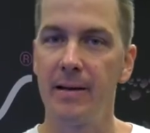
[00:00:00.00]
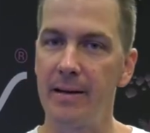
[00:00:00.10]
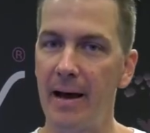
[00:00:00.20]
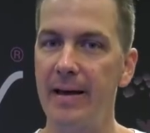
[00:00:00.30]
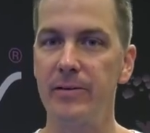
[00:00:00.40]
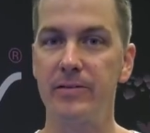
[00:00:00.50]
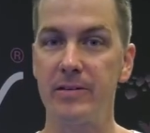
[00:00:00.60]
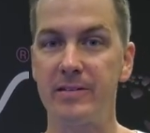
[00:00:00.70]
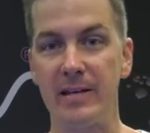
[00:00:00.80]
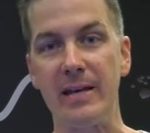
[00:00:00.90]
Niles
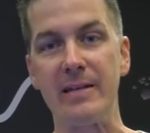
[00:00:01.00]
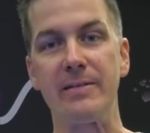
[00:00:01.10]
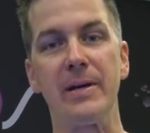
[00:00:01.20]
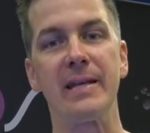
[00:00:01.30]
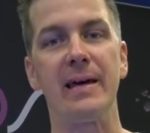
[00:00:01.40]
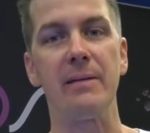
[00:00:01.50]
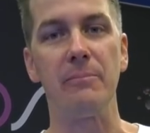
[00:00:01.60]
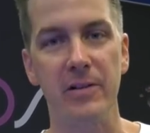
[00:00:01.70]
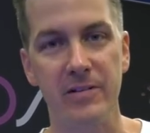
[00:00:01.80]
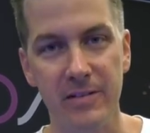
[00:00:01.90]
is seeking to make that
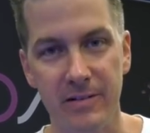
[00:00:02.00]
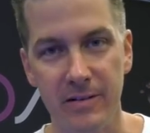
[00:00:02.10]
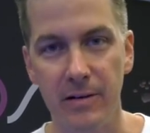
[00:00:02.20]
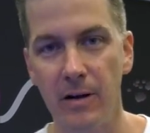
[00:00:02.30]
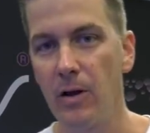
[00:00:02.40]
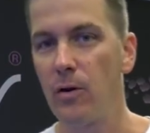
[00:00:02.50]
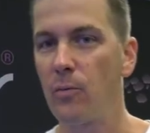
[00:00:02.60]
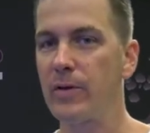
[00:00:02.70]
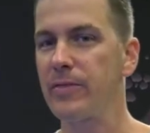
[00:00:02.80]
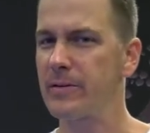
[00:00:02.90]
much easier
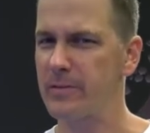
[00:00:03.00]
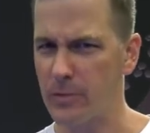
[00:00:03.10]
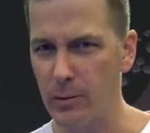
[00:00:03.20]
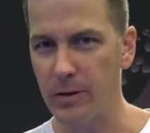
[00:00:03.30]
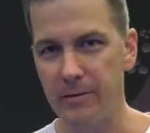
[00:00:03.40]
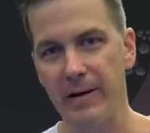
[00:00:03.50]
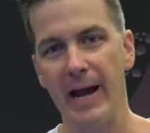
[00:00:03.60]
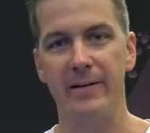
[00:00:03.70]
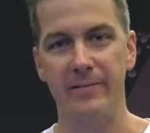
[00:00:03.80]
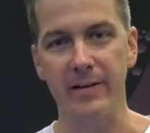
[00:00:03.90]
with their torque reactor.